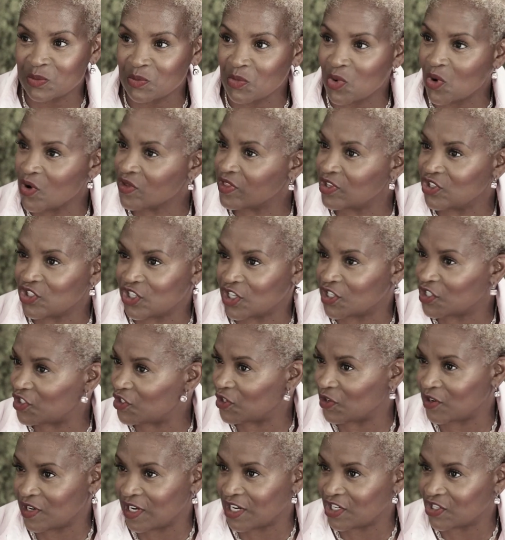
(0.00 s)
is more than
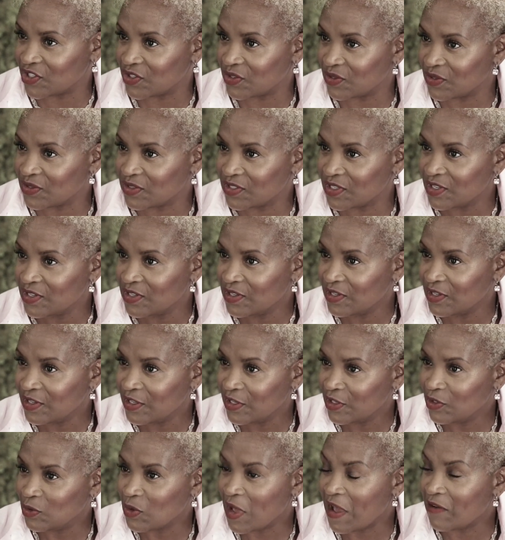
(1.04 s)
just your initials.
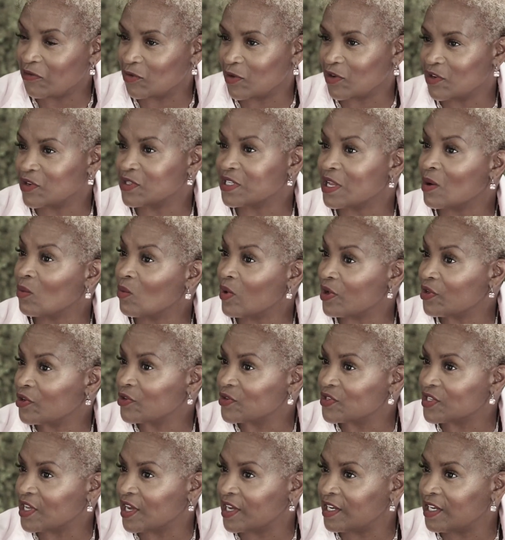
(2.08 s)
You have to understand what
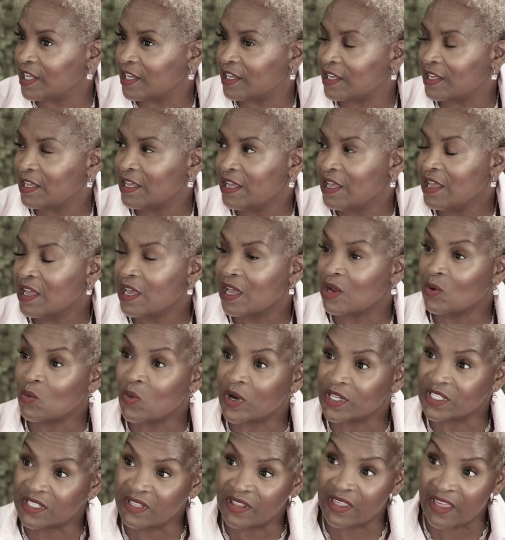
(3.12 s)
you're signing
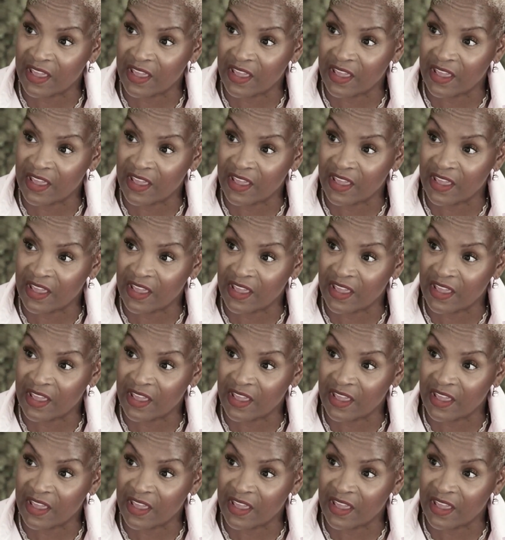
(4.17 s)
and what's